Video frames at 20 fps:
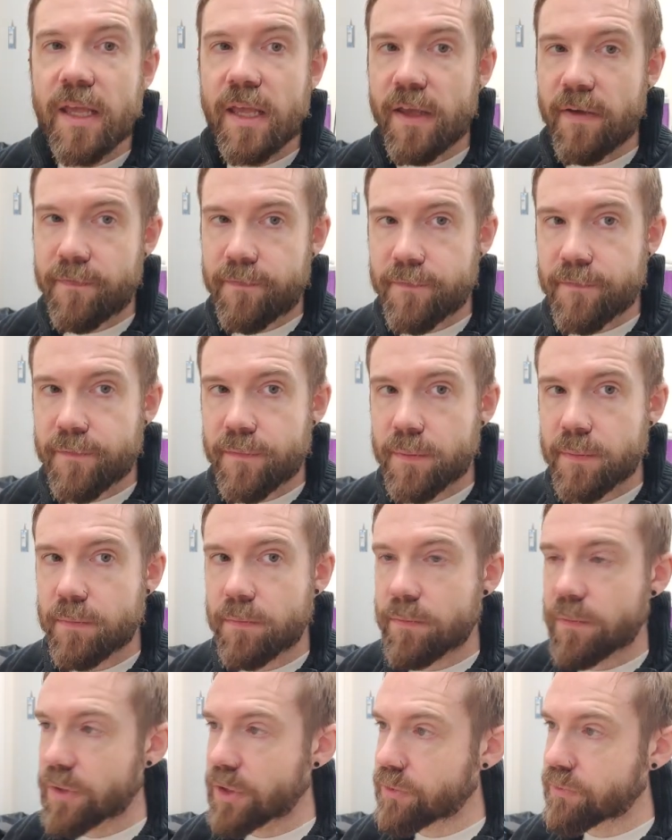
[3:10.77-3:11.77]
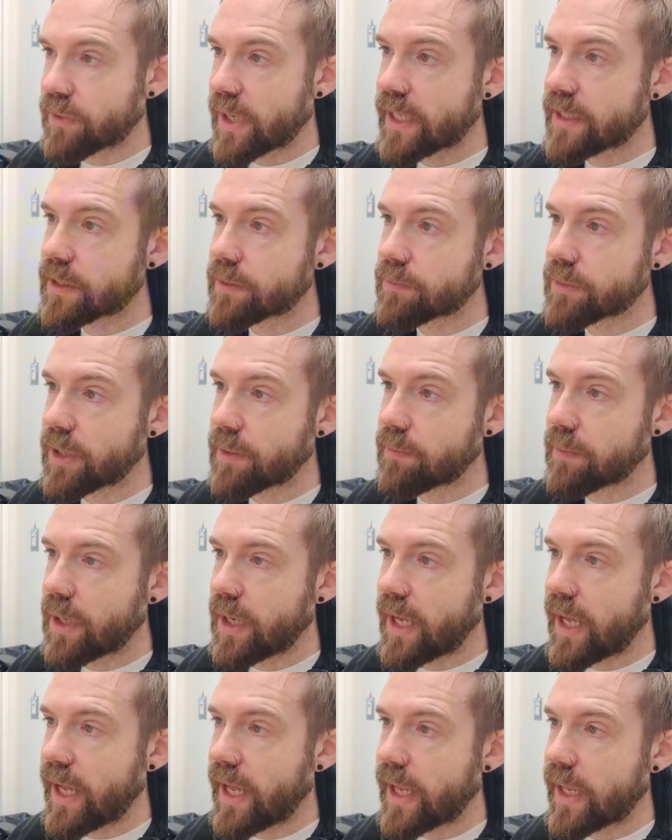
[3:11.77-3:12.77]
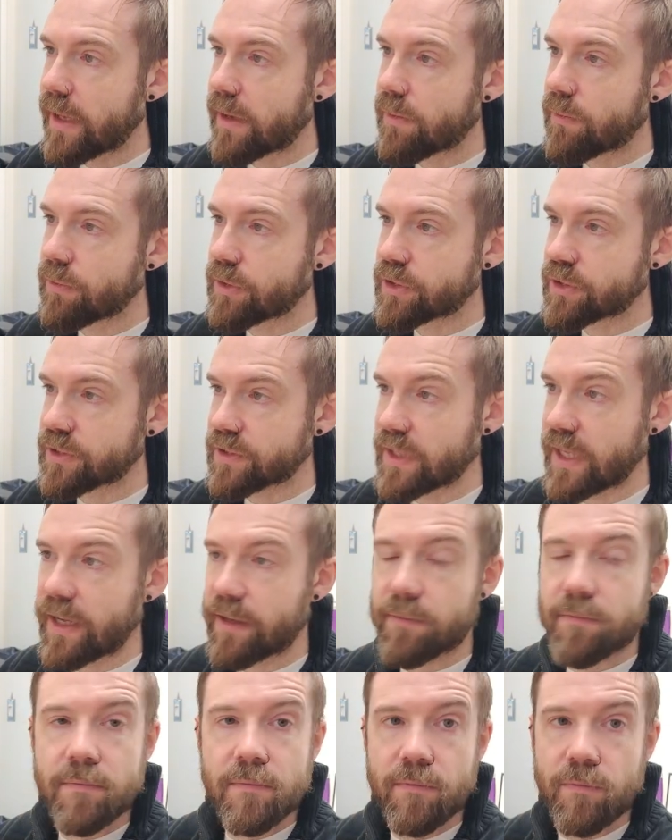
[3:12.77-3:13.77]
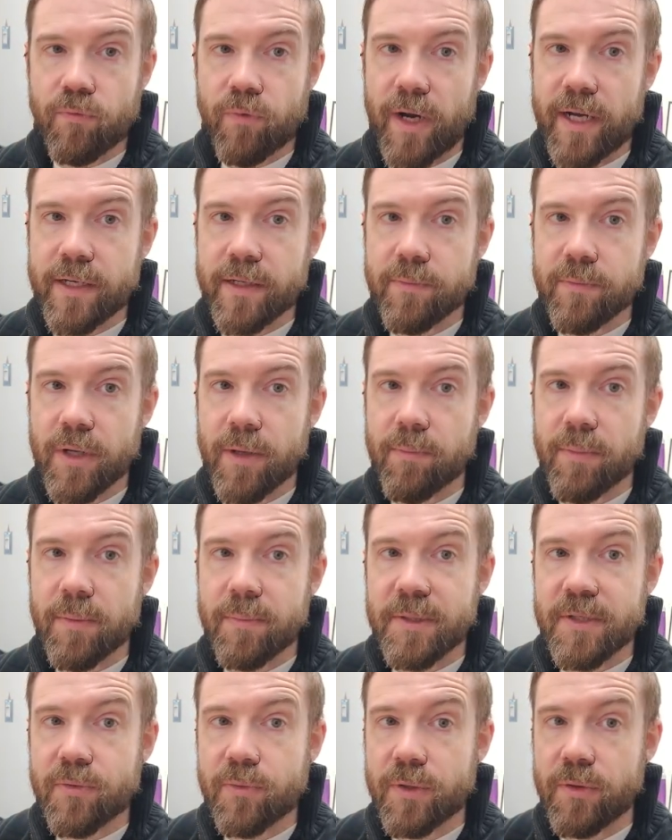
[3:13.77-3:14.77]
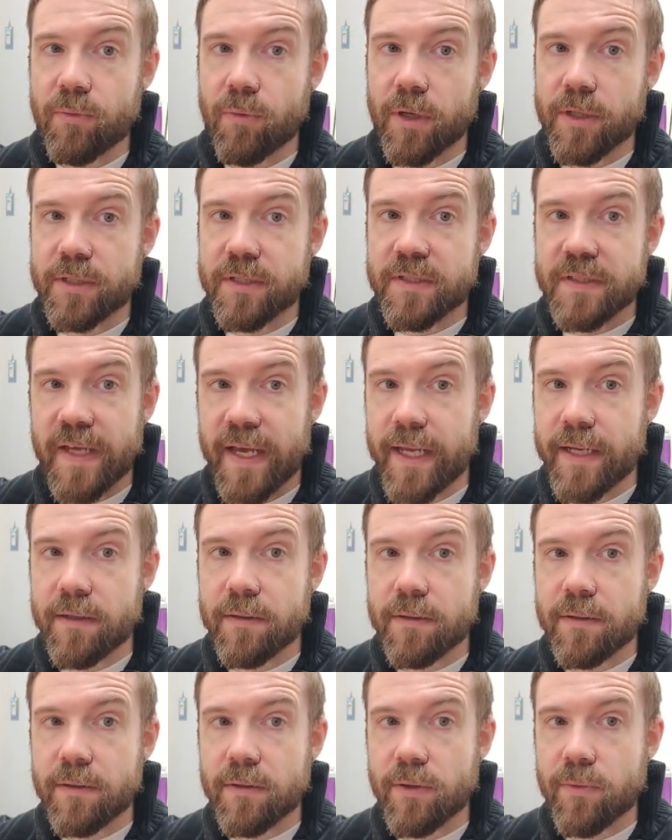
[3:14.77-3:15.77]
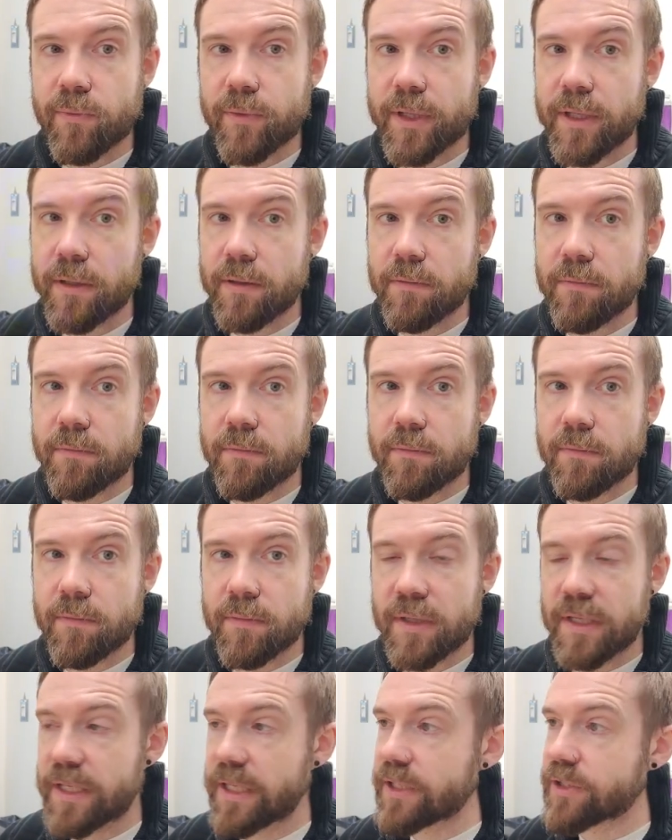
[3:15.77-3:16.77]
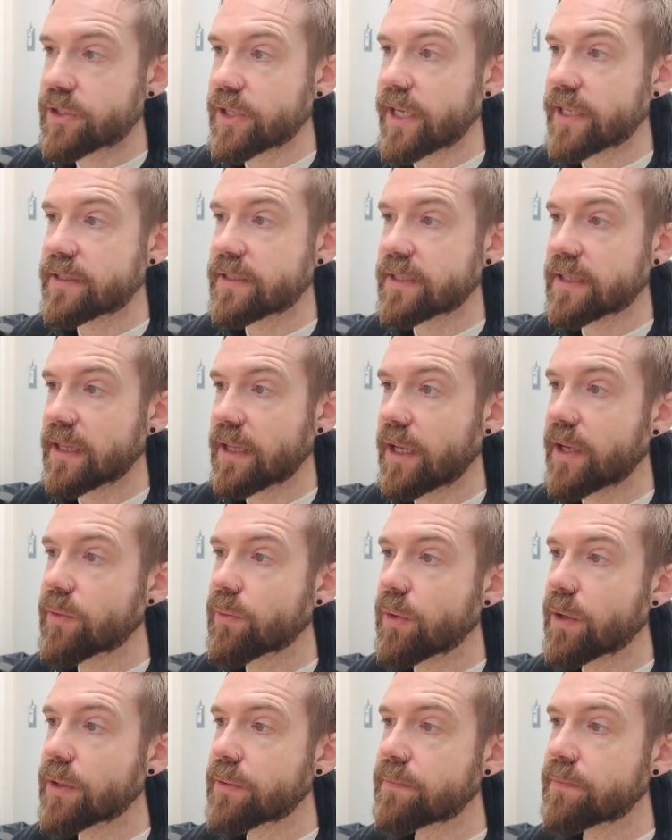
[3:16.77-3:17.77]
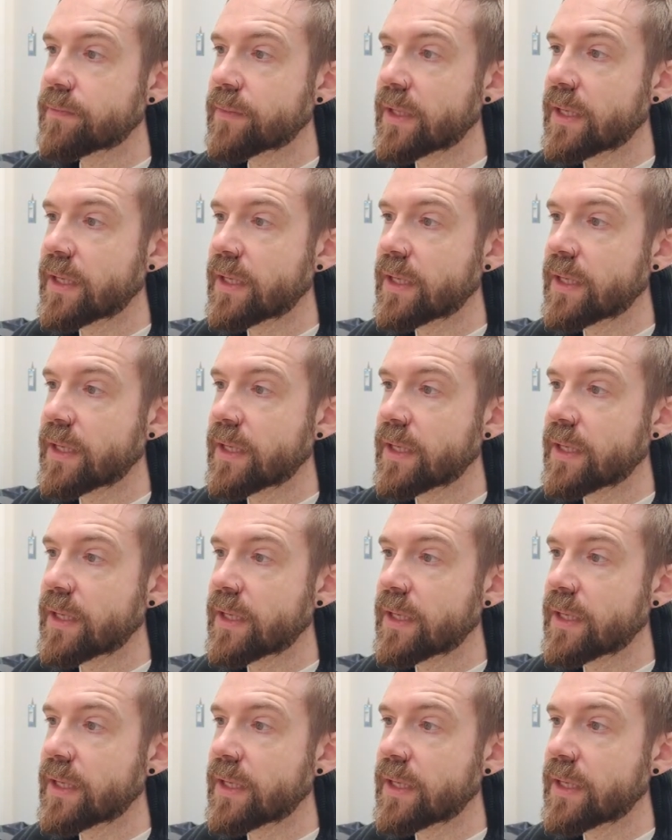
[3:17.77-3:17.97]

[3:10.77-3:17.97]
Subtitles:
If the random number a, which is that random number between 1 and 10 that we initiated in line 1,